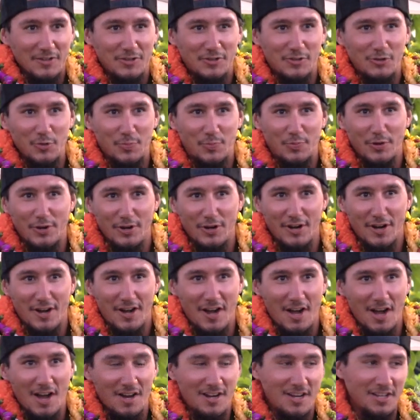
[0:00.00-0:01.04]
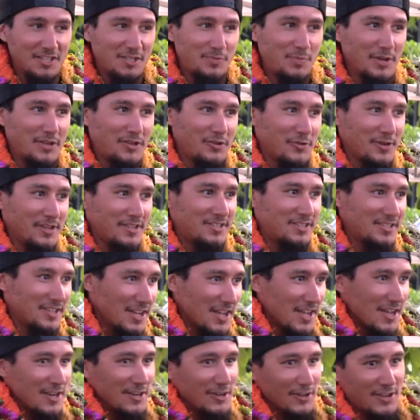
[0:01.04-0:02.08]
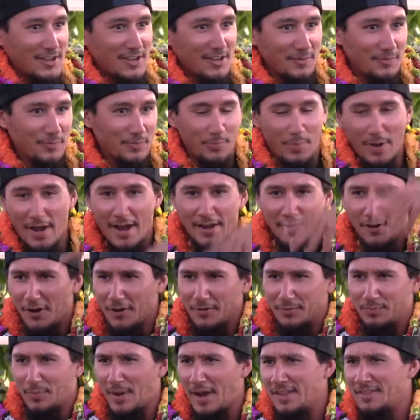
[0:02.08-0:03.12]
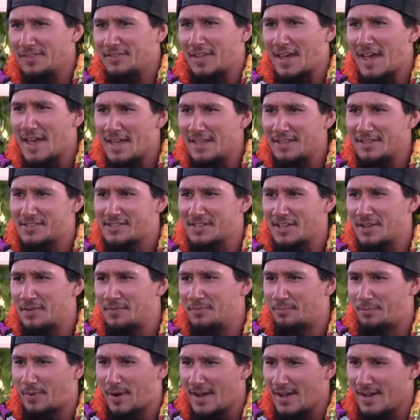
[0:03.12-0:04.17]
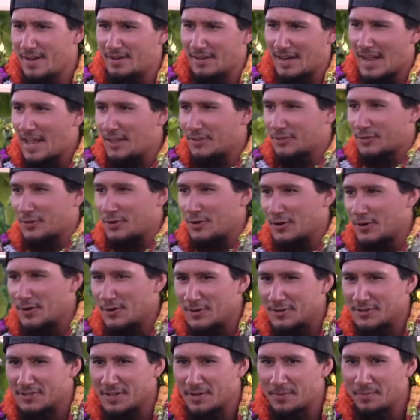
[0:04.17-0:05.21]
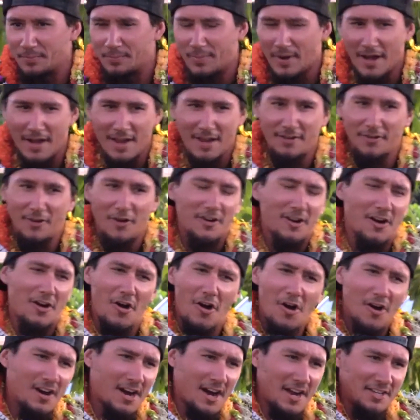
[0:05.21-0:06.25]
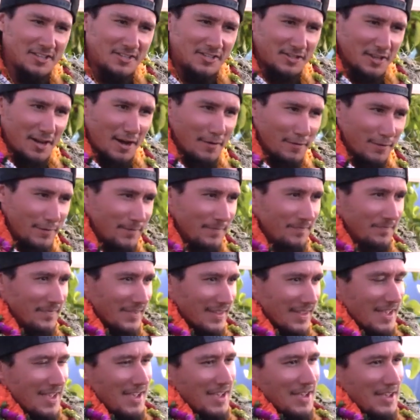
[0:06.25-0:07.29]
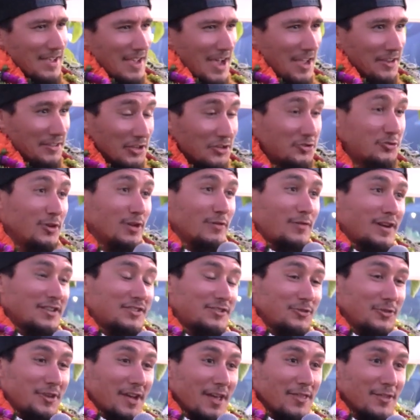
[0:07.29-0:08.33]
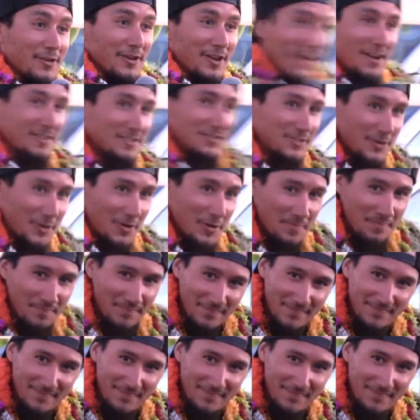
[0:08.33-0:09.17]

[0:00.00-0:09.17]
super uh, conspicuous, looking buying all buying tents and buying lanterns and buying all, all kinds of stuff, and the three of us together, yeah. So,